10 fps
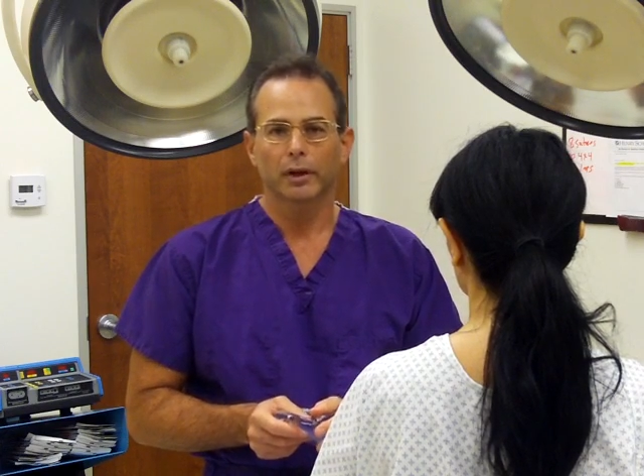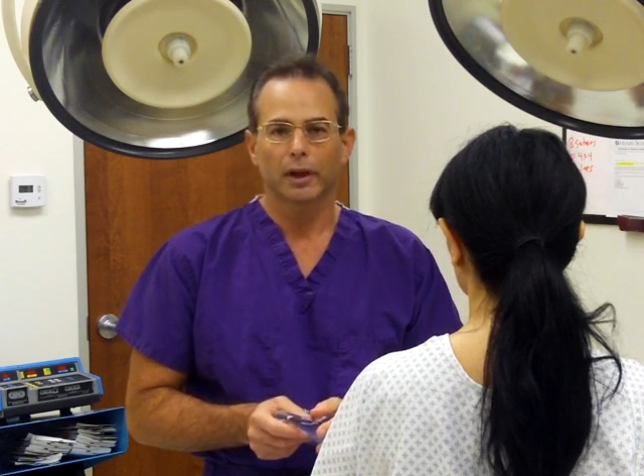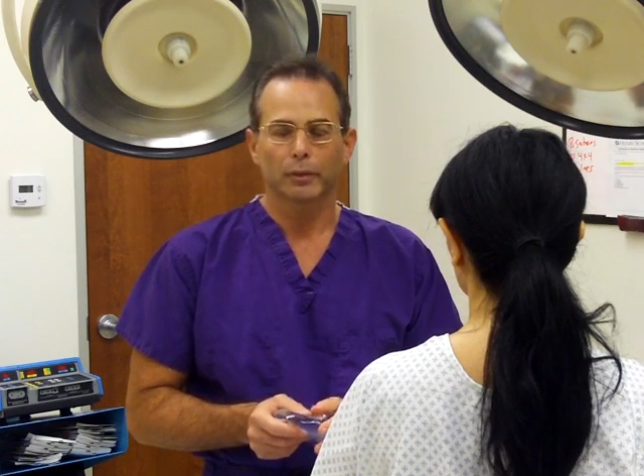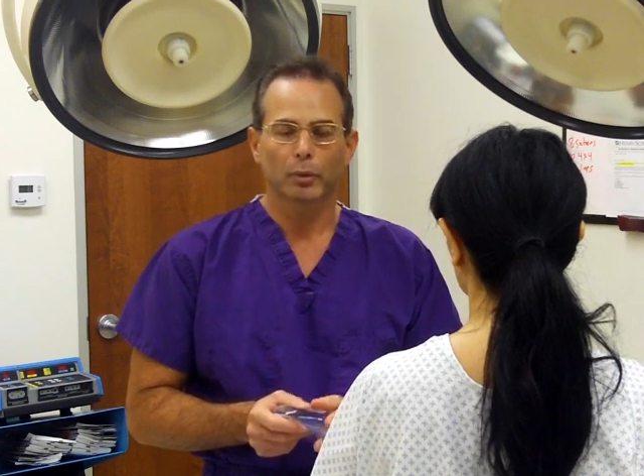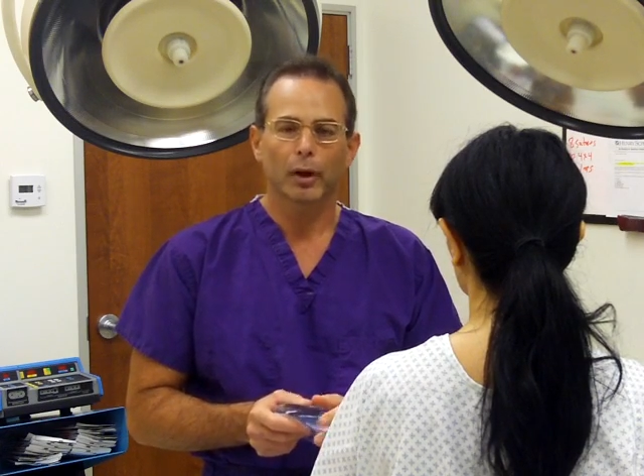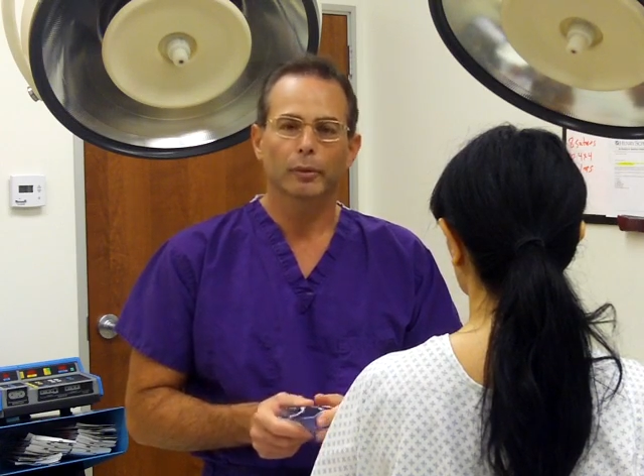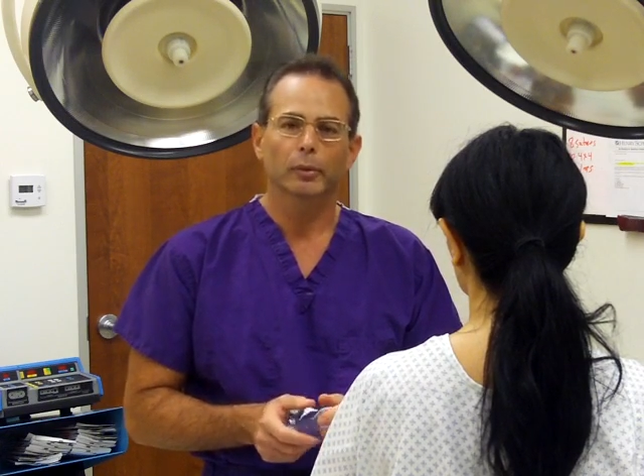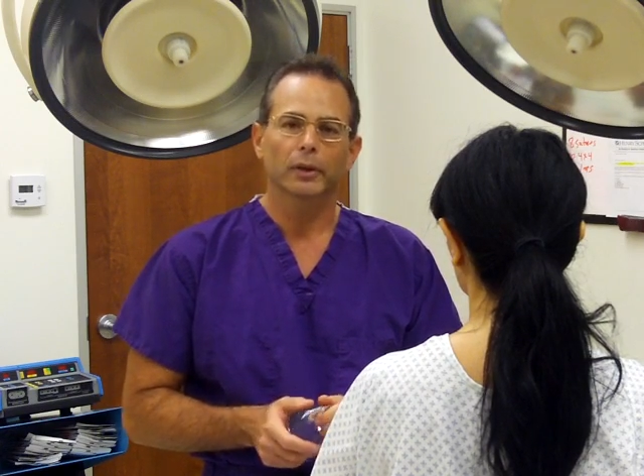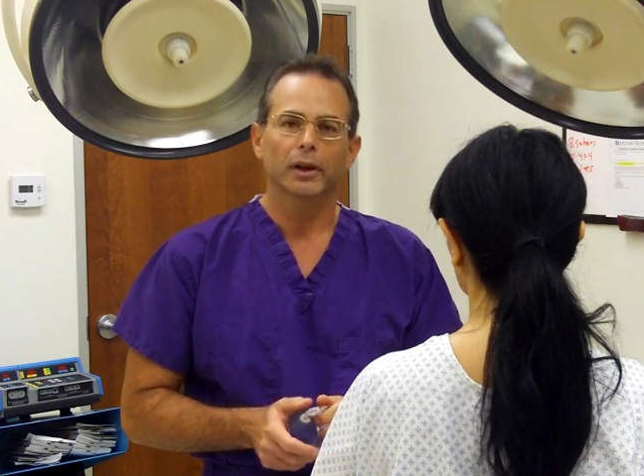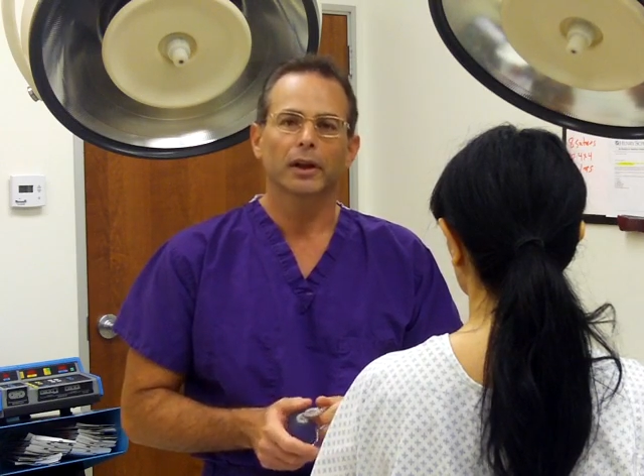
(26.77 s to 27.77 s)
it's
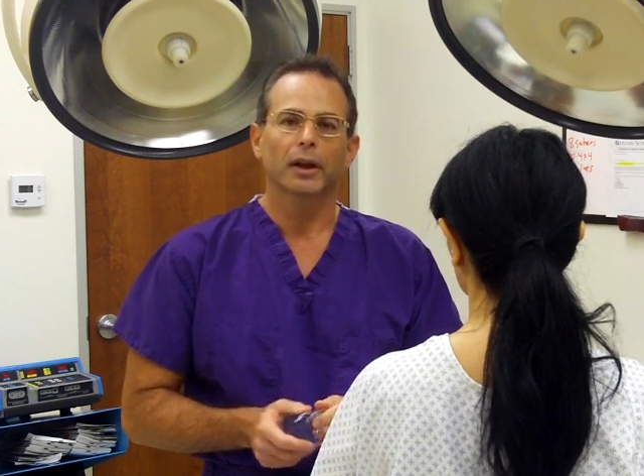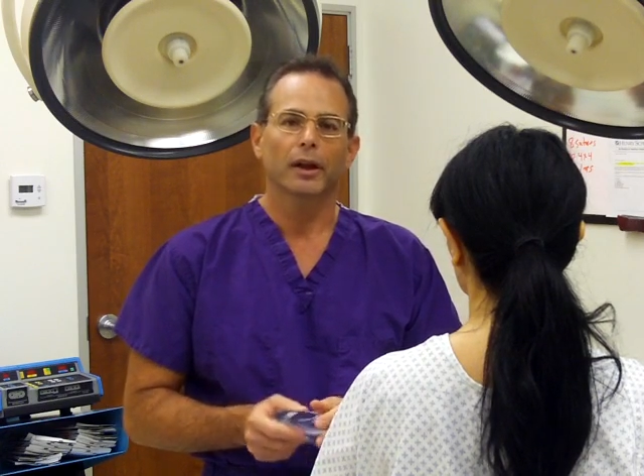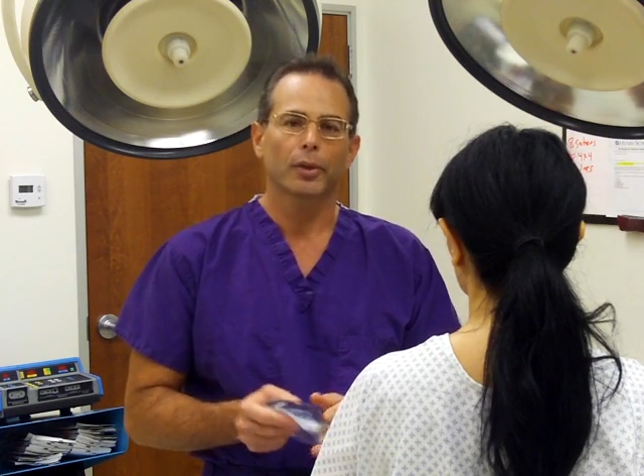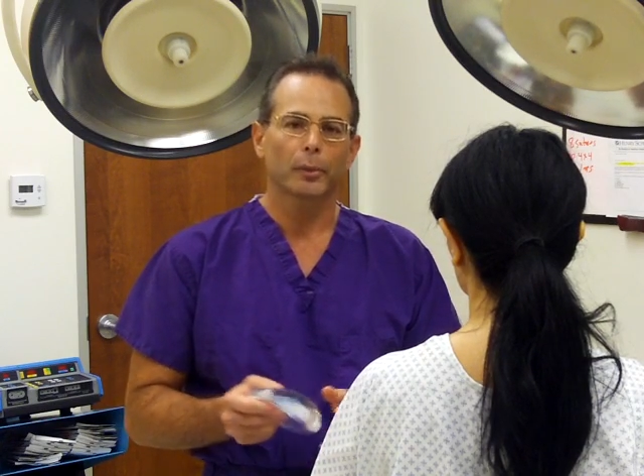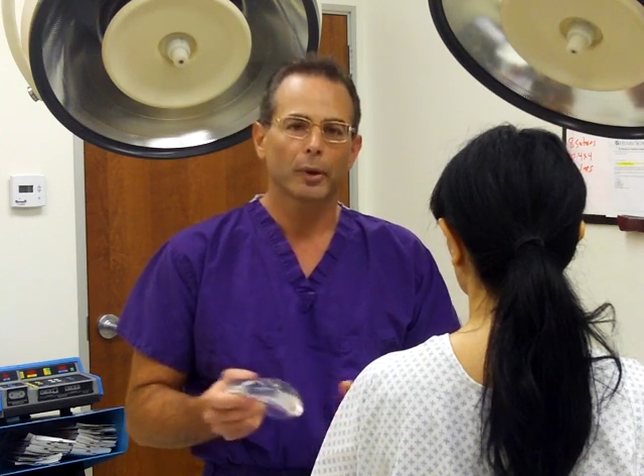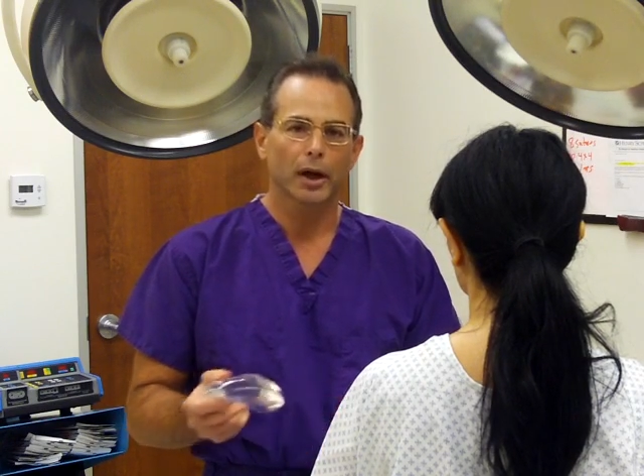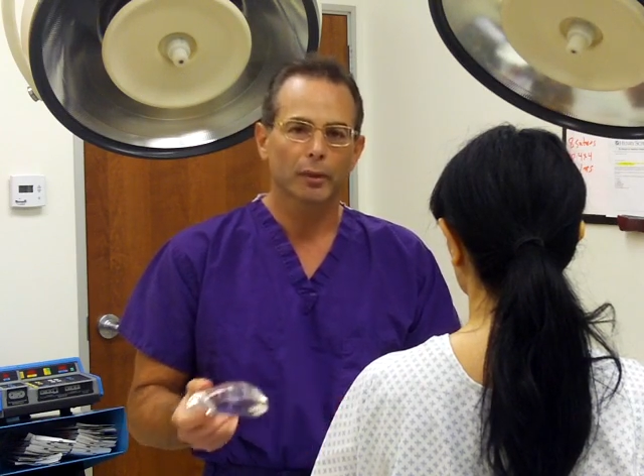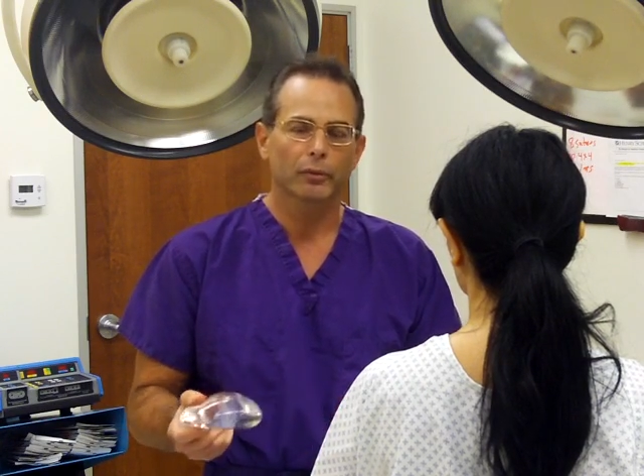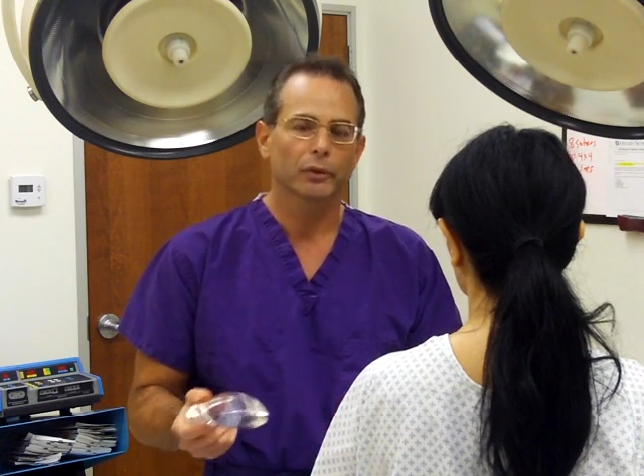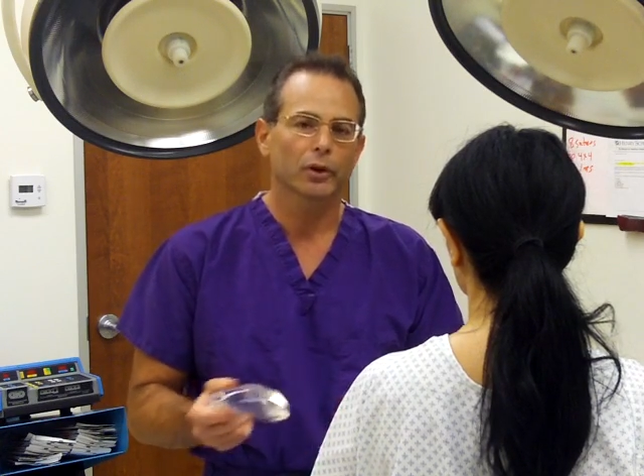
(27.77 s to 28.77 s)
probably at the
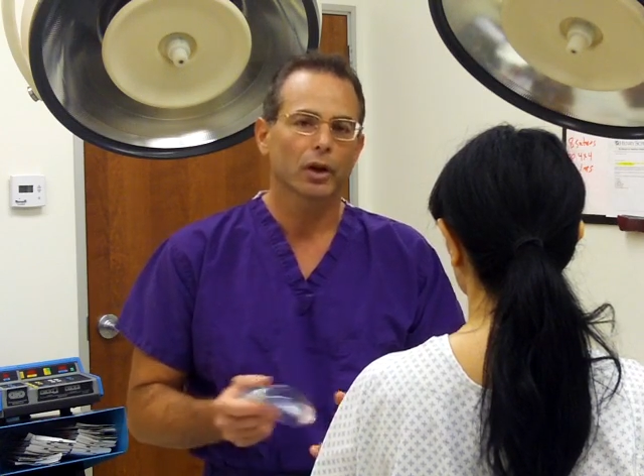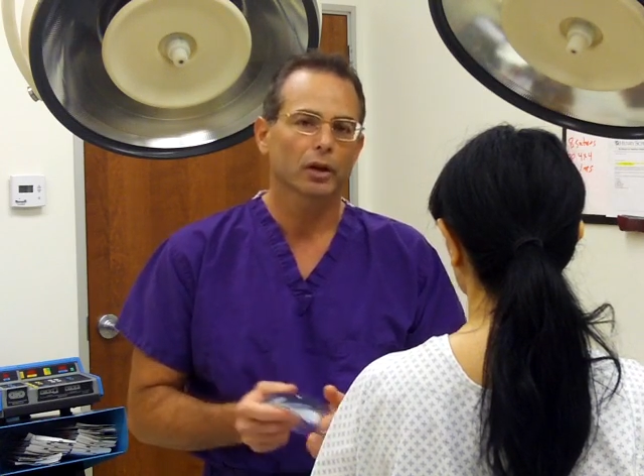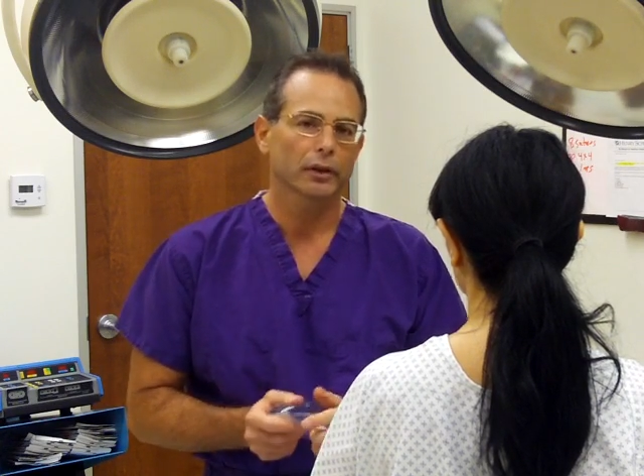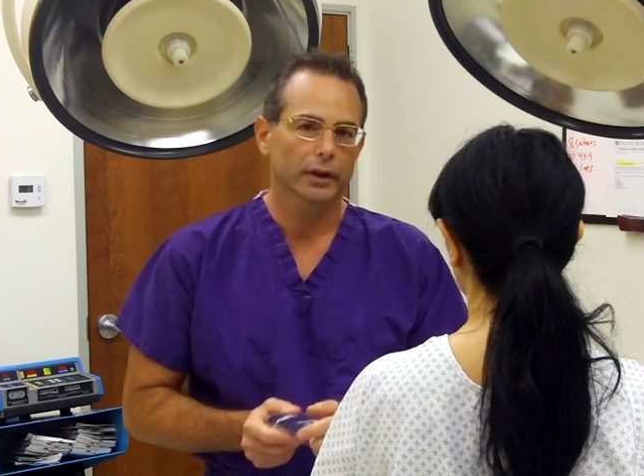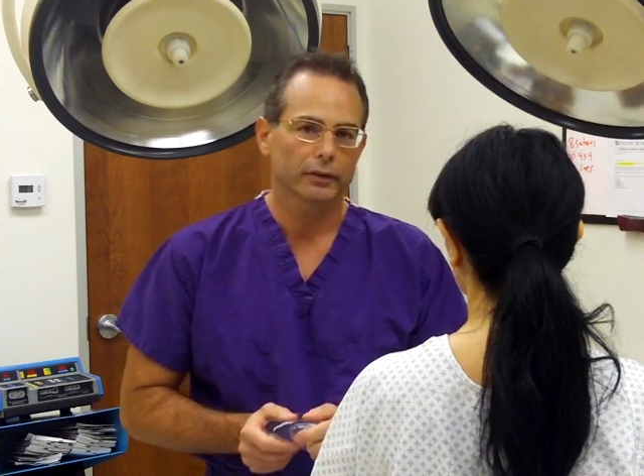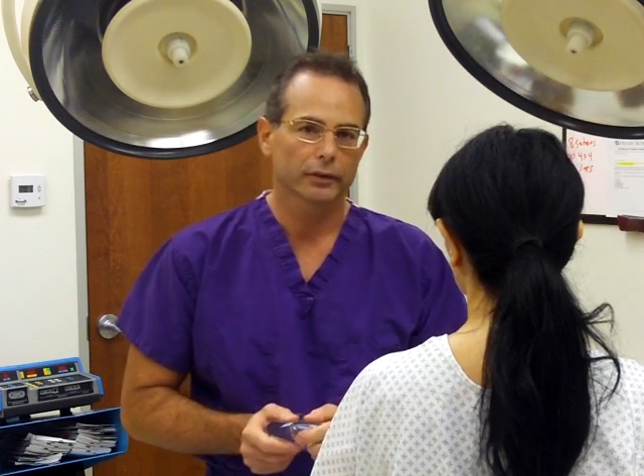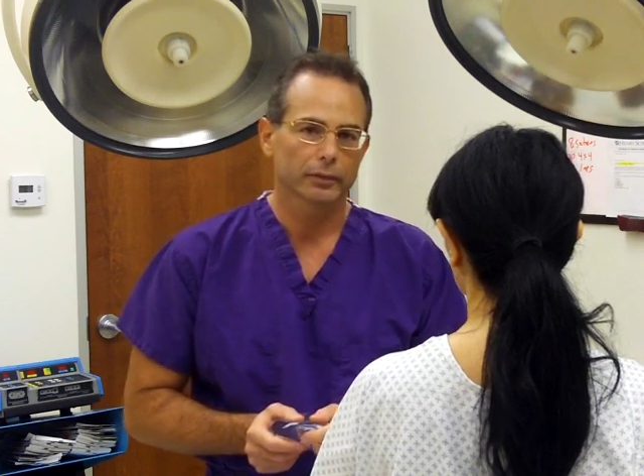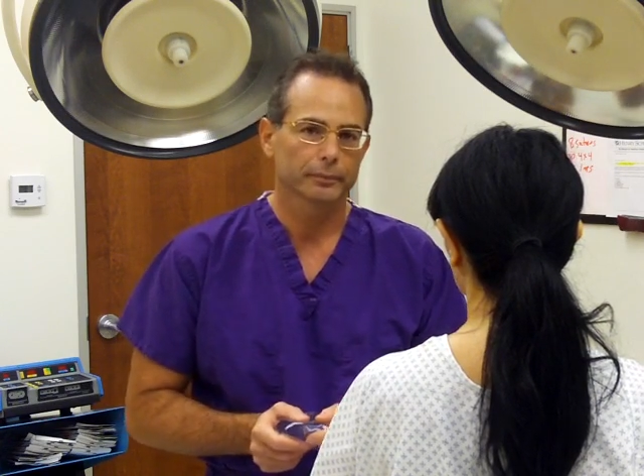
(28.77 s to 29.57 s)
bottom of a long list.